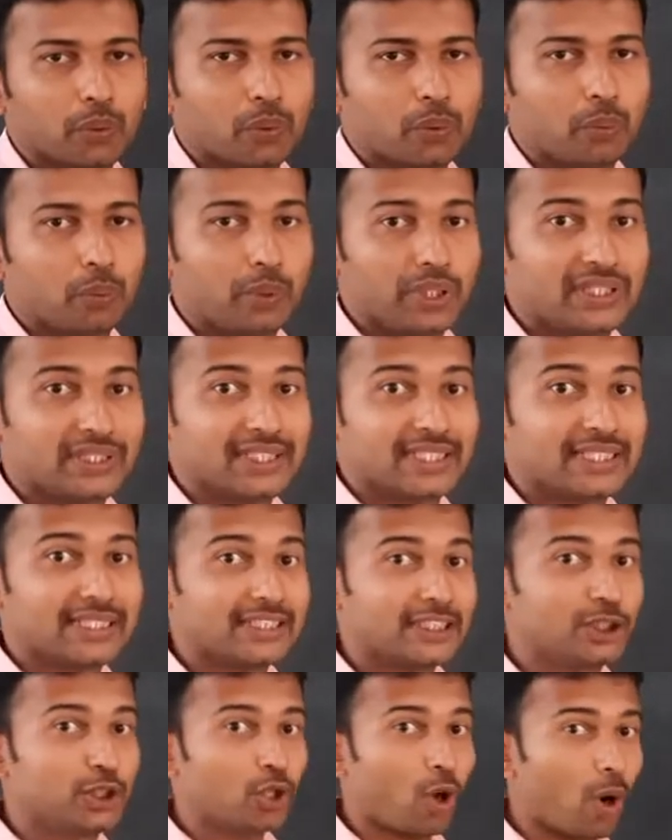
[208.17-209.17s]
which
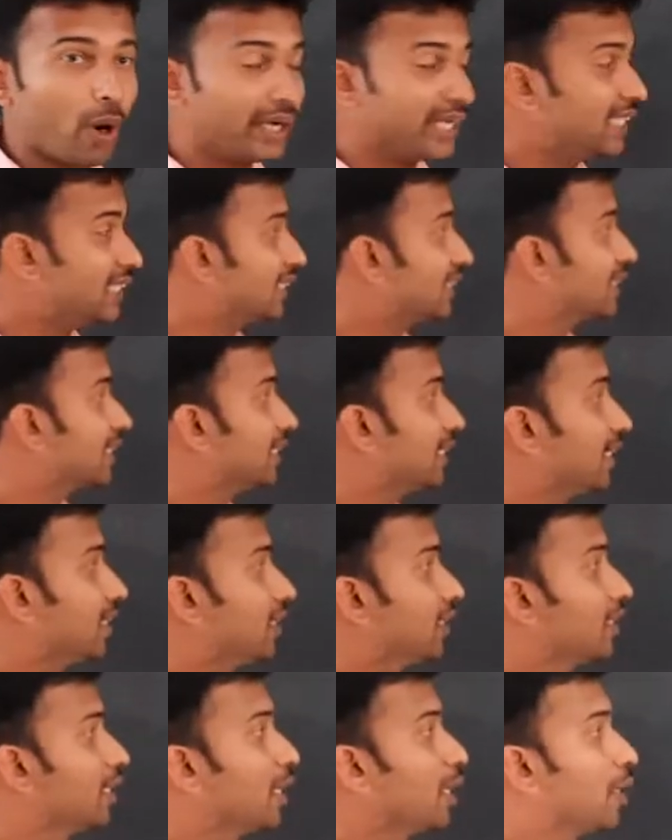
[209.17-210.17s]
joins
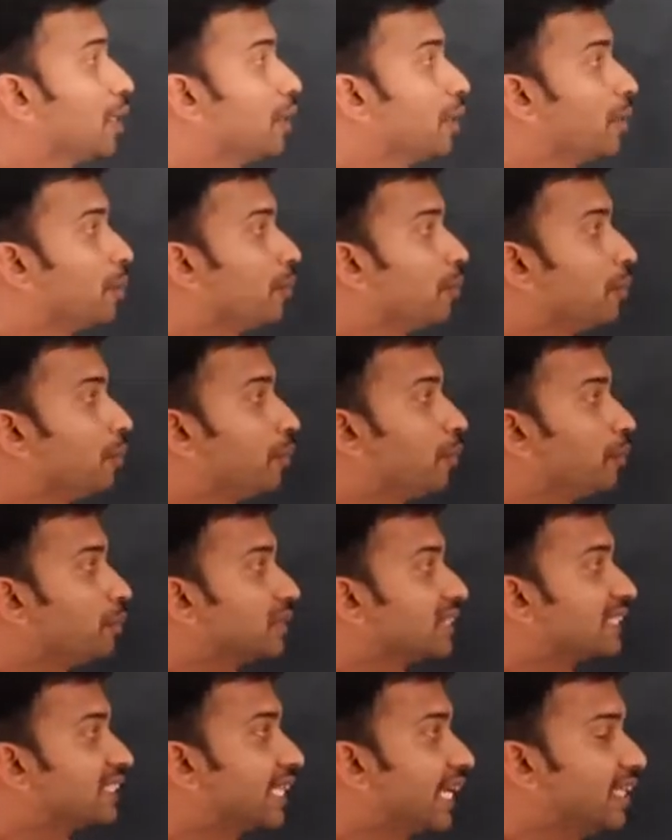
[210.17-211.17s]
the
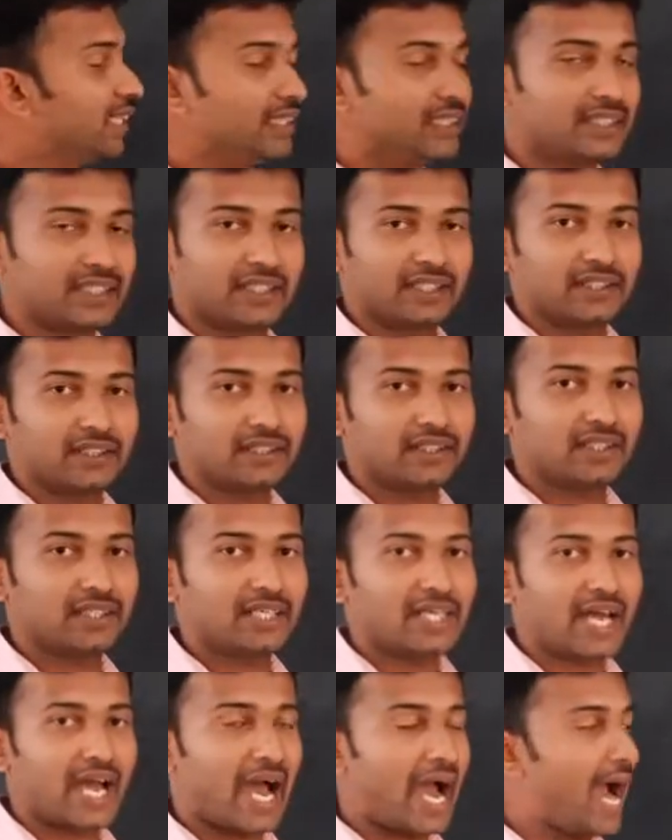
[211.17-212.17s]
center
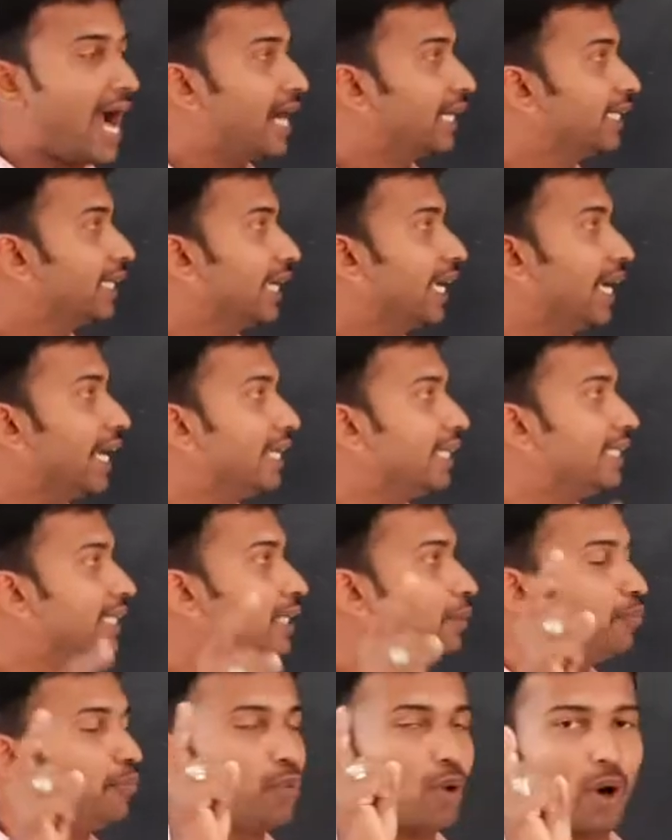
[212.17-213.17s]
and any
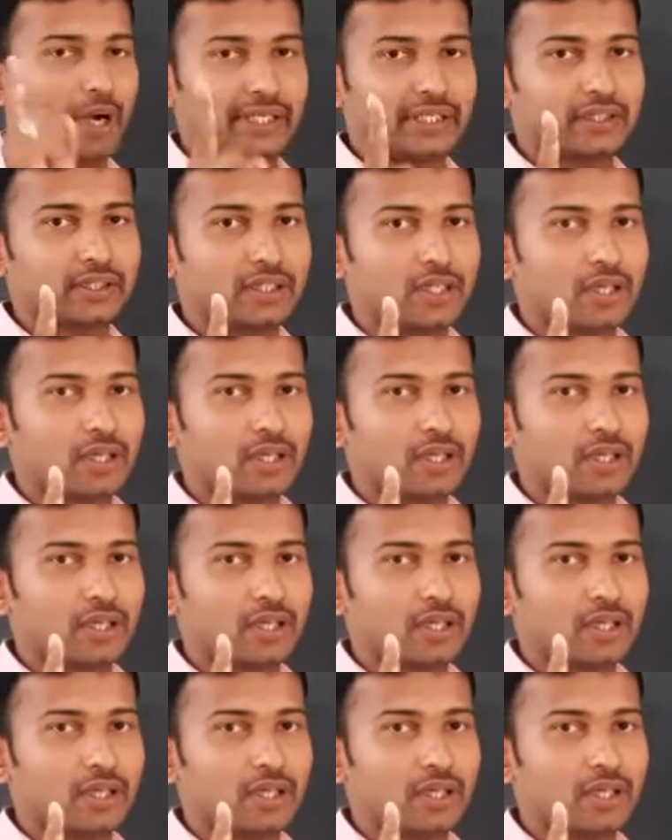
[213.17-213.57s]
point.